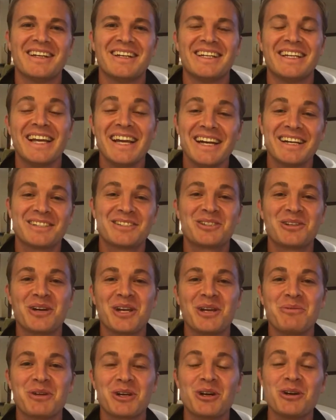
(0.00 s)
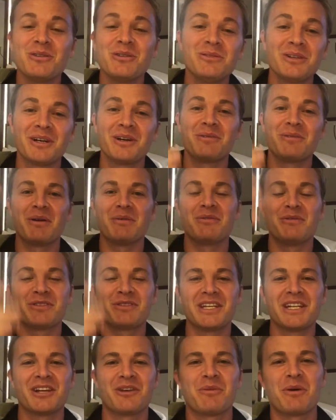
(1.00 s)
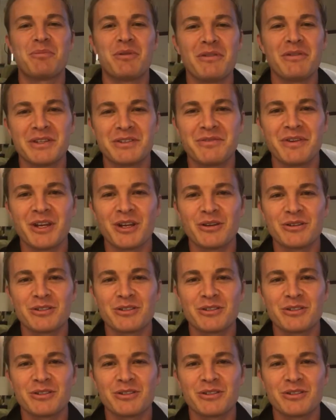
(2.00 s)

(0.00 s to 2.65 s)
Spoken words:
Yeah, so here we go. Maybe you've seen it on my previous video.